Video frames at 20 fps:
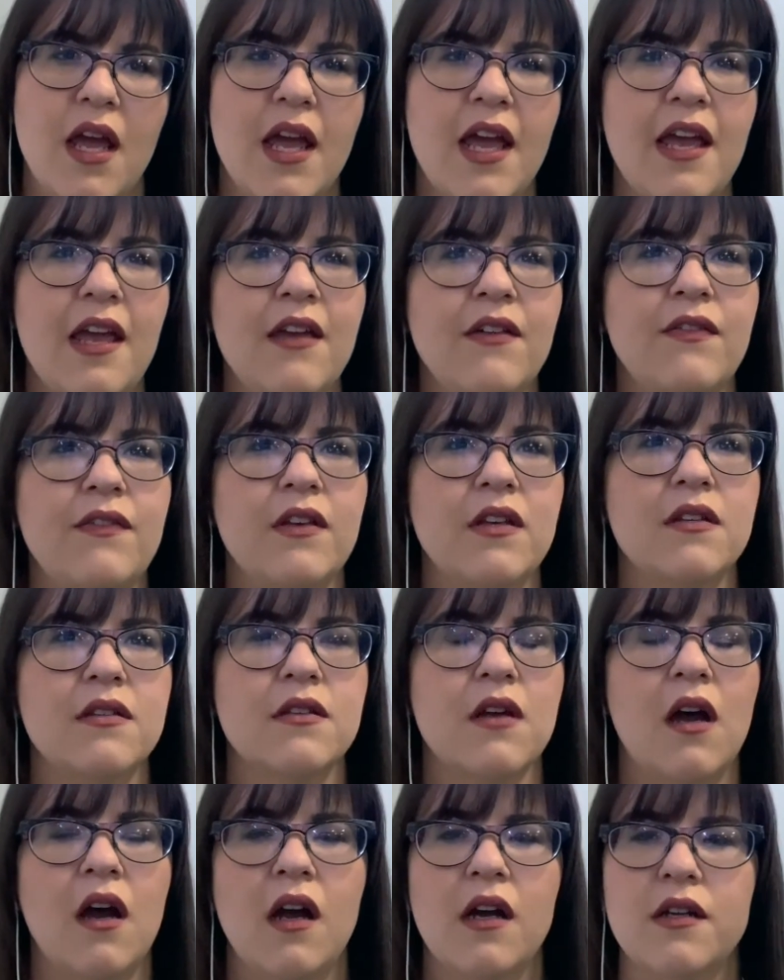It feels
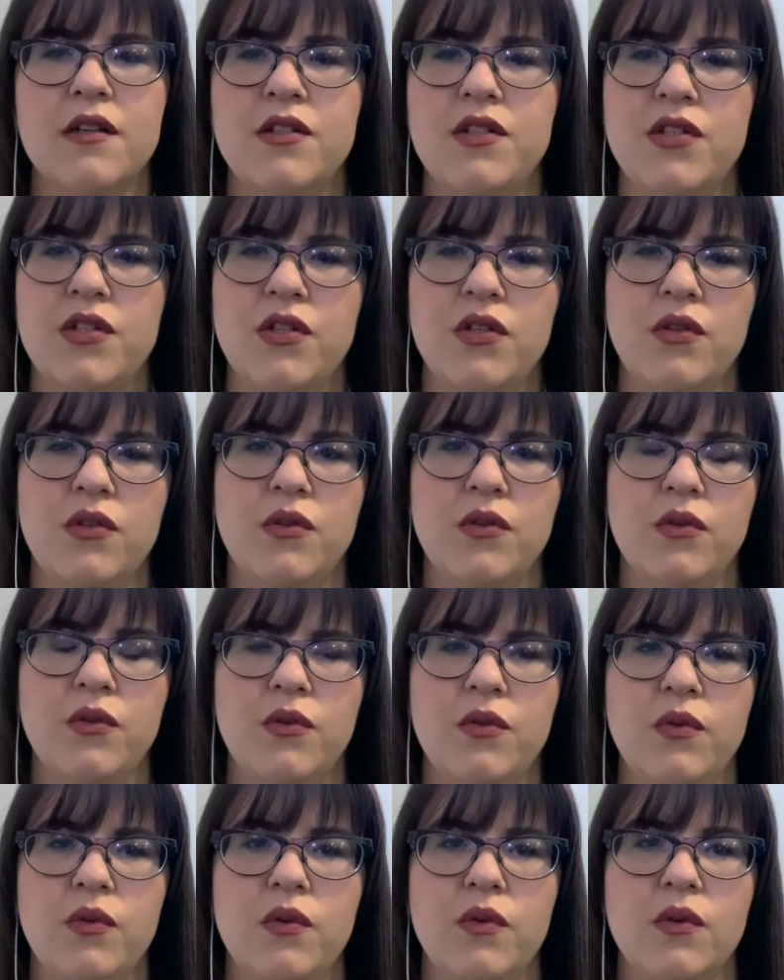hard
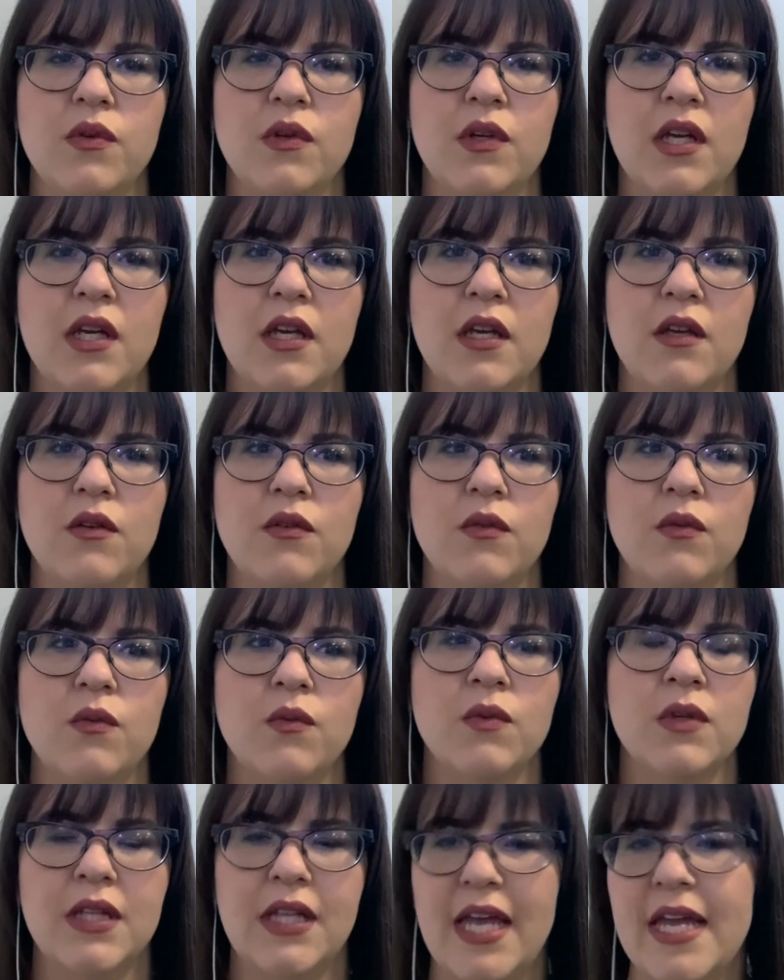to
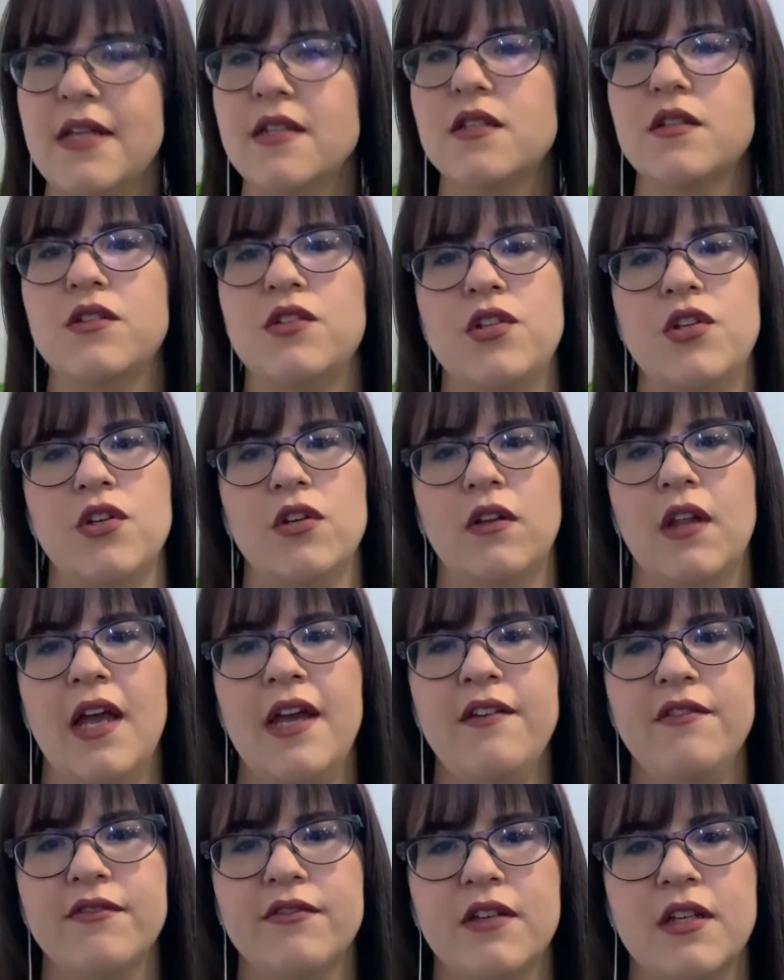relate to your
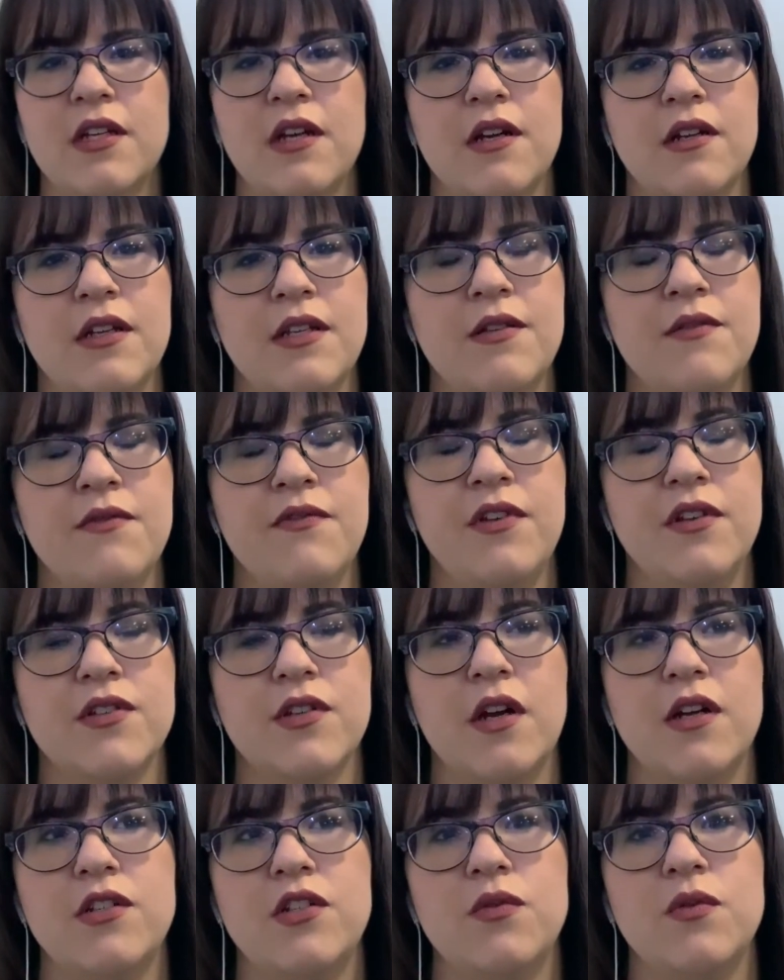life. It feels
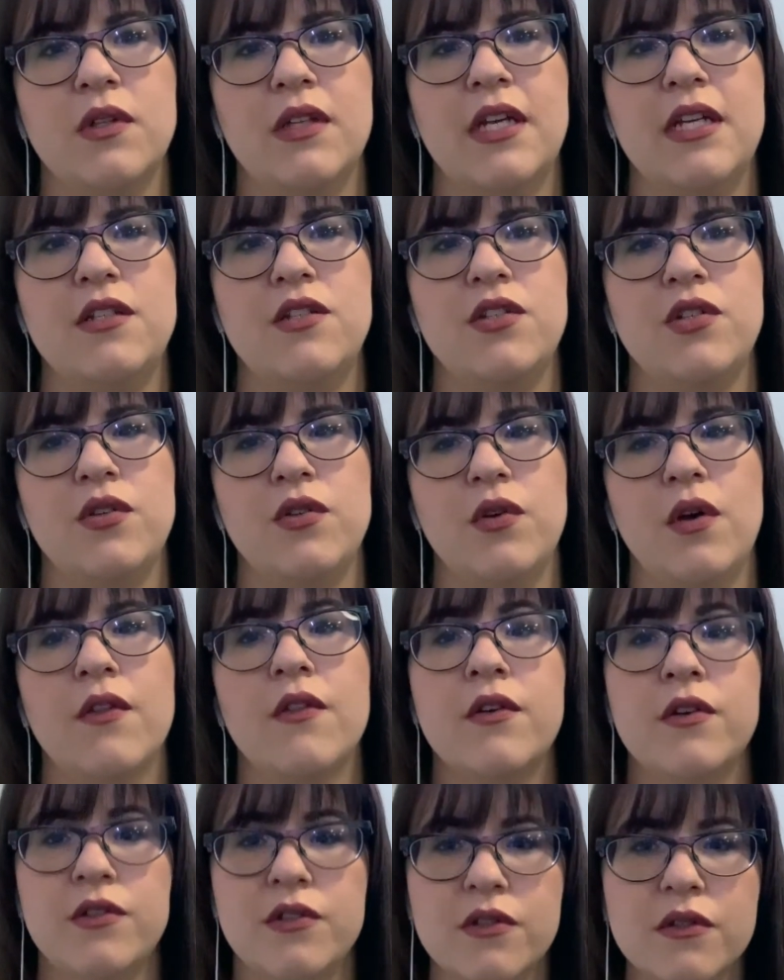hard to relate to
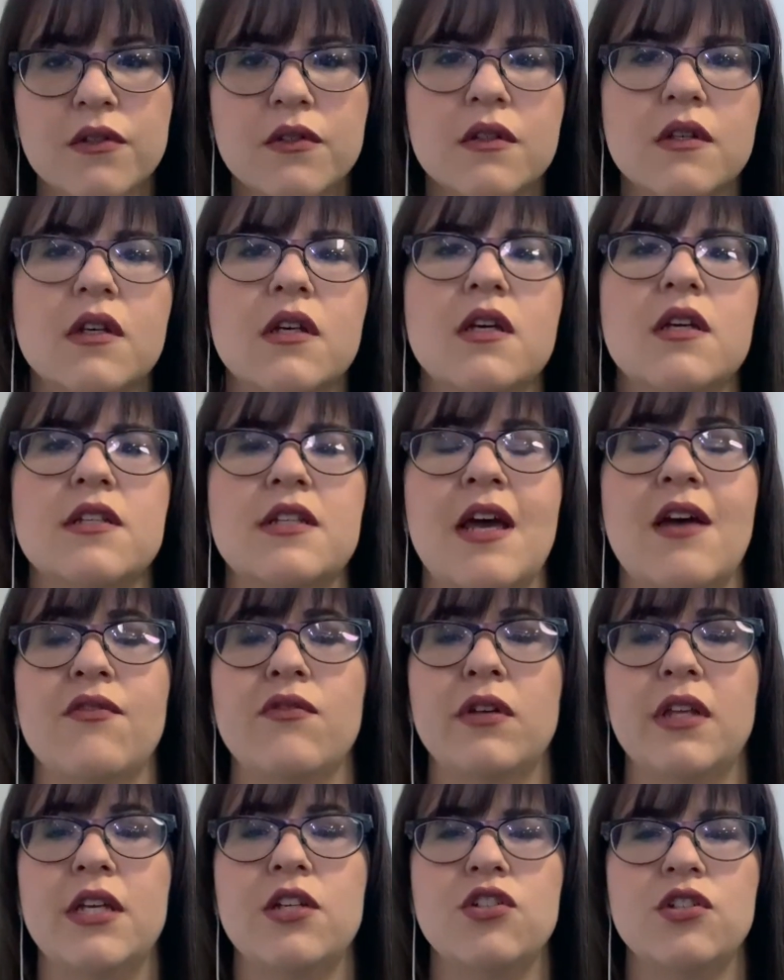others, to have
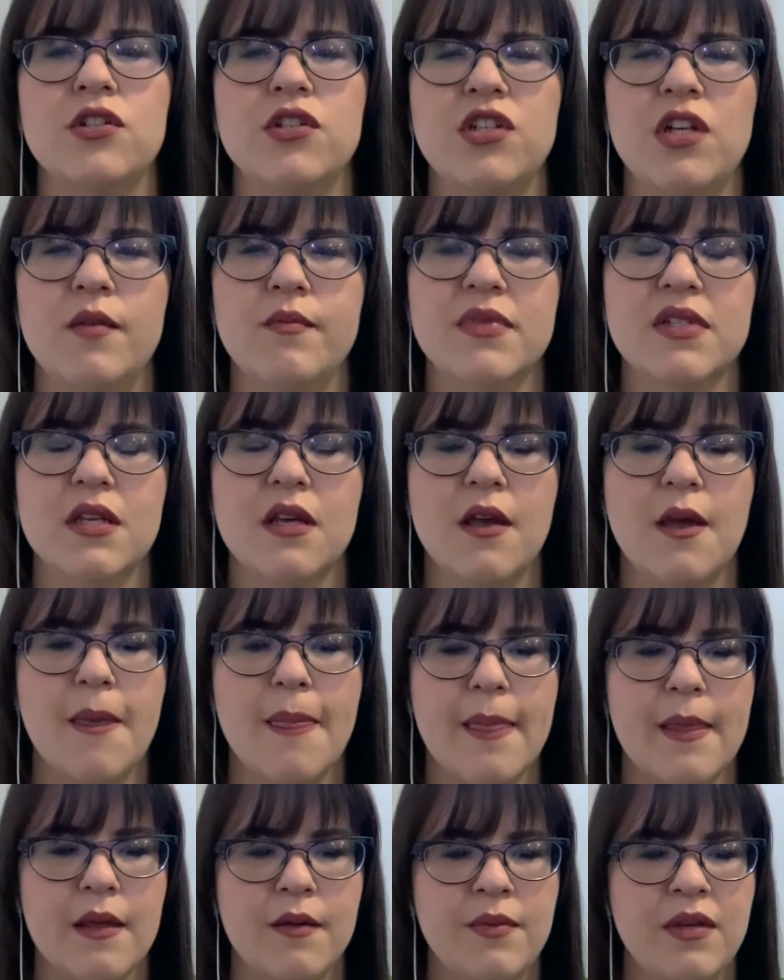relationships,
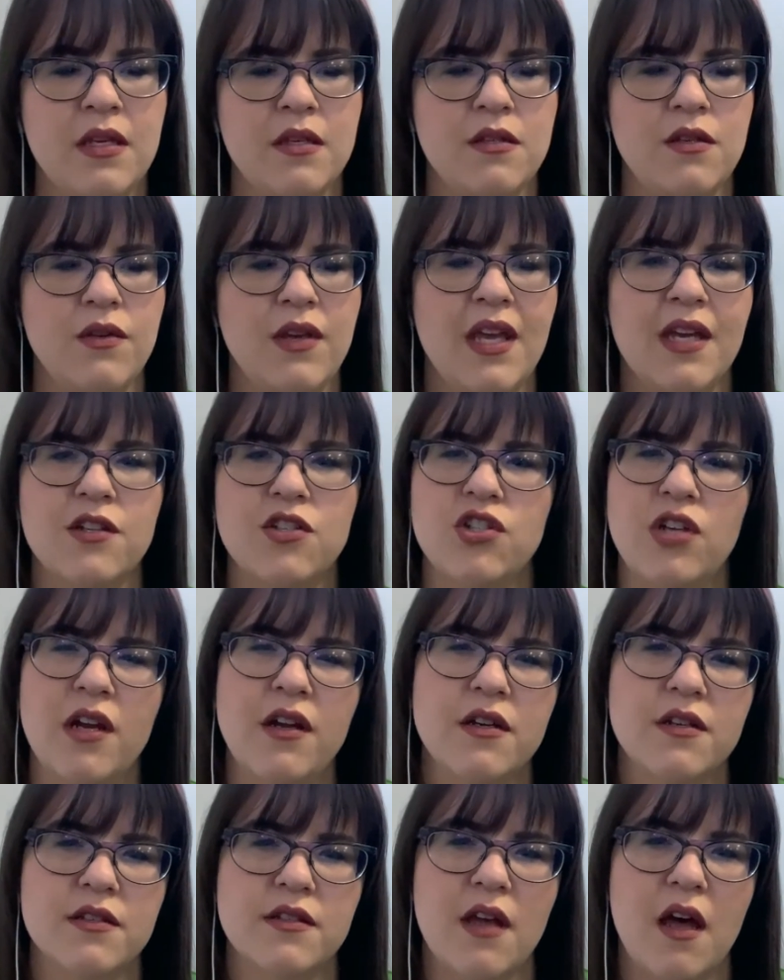because you can't share
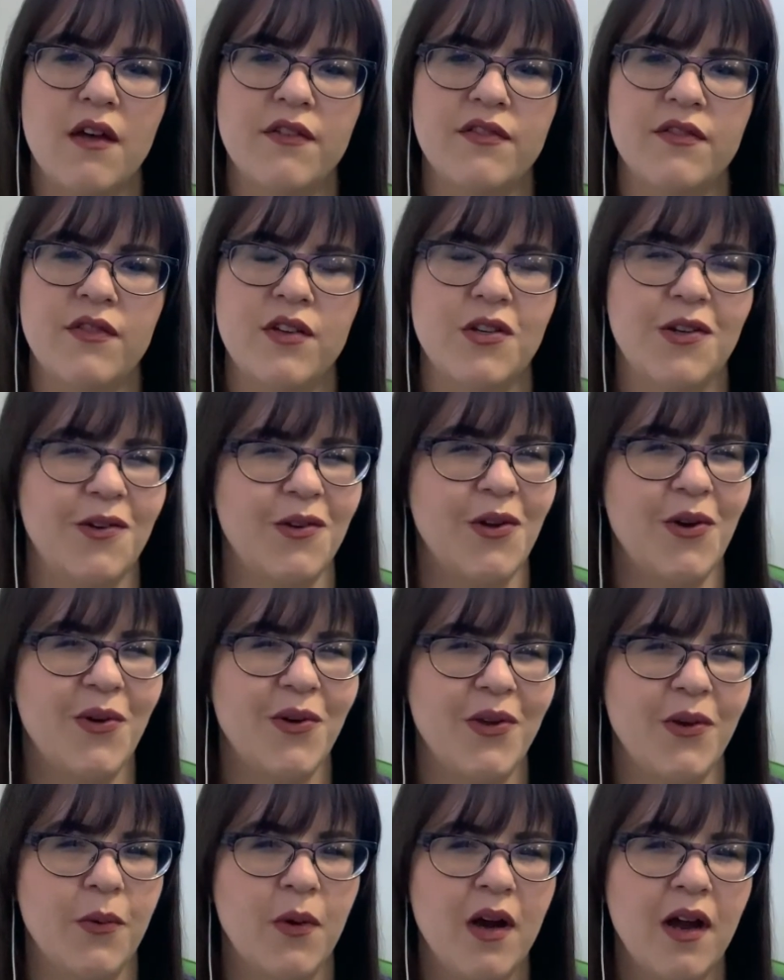yourself if you don't know who
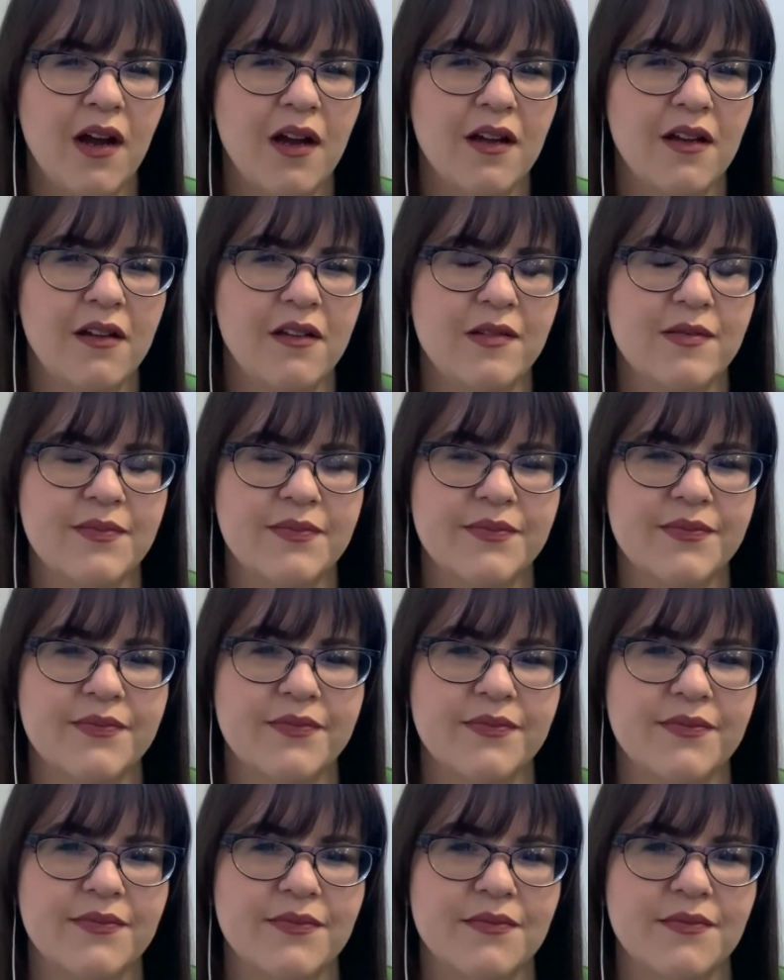you are.
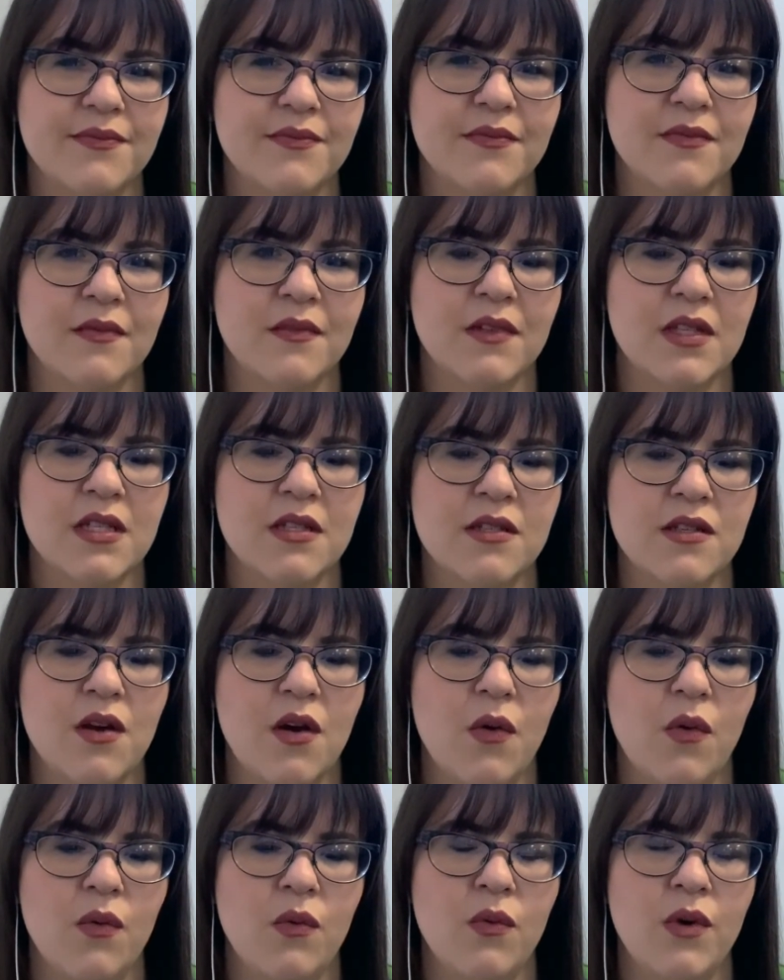
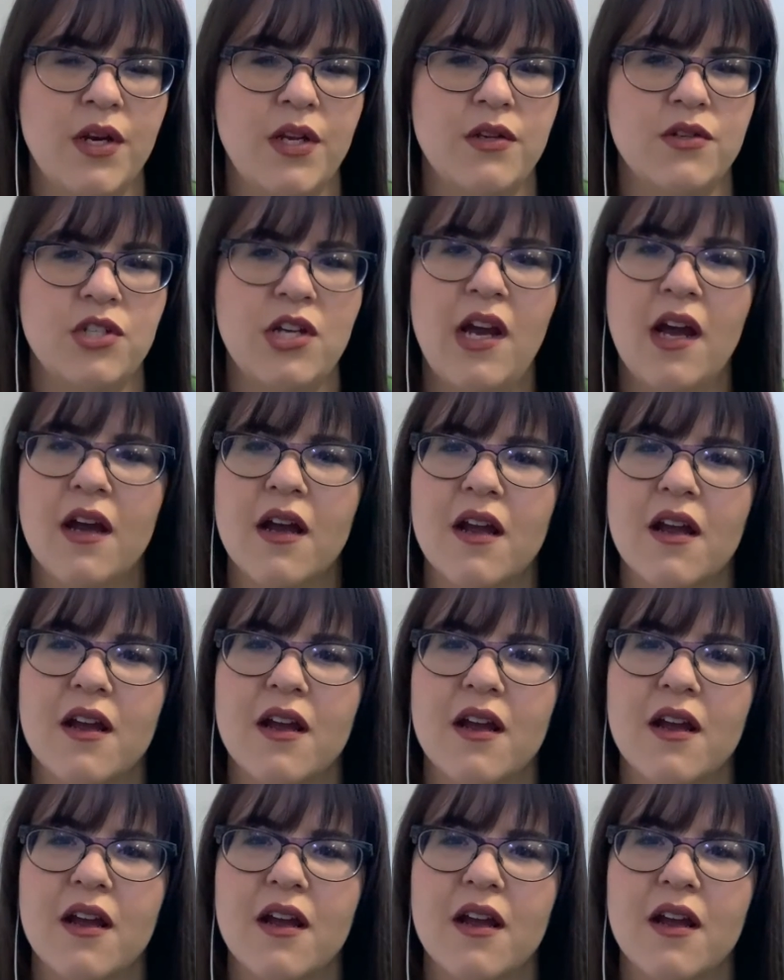So what do you share?